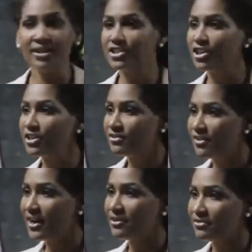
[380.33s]
under
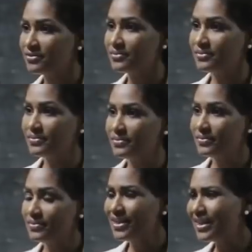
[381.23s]

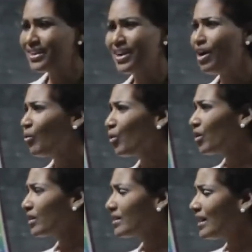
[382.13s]
35. That can't
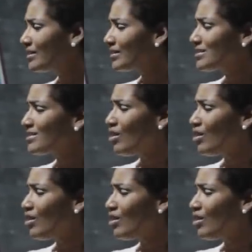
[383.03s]
work. That's